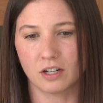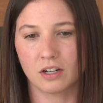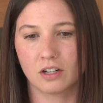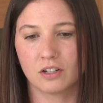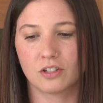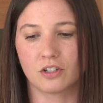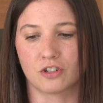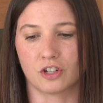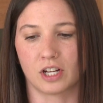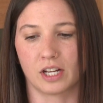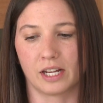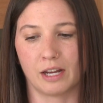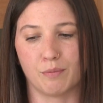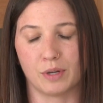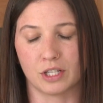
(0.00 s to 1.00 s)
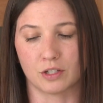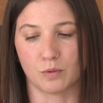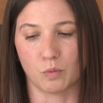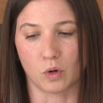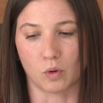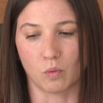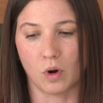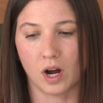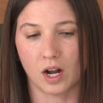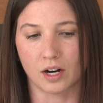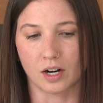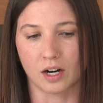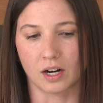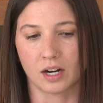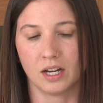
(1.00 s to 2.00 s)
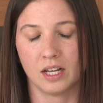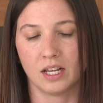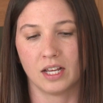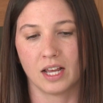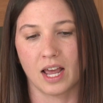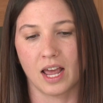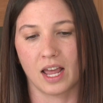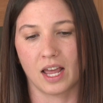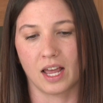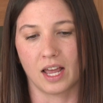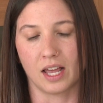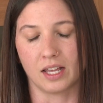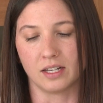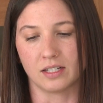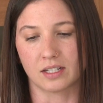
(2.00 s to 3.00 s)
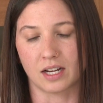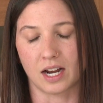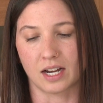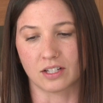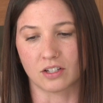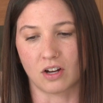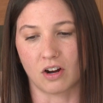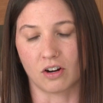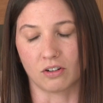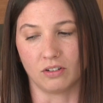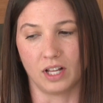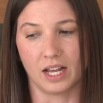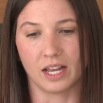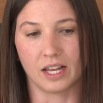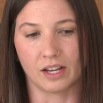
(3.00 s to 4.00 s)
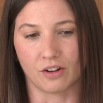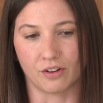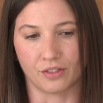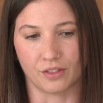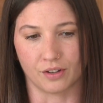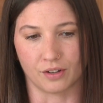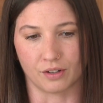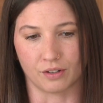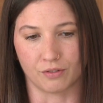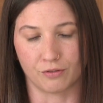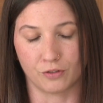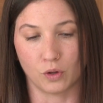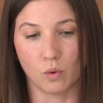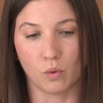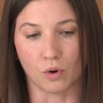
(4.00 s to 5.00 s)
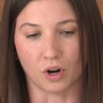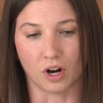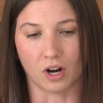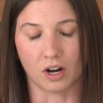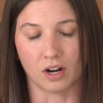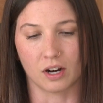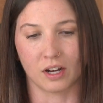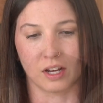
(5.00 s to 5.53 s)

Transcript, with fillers: her so she could get me some more water and I saw her laying on the floor.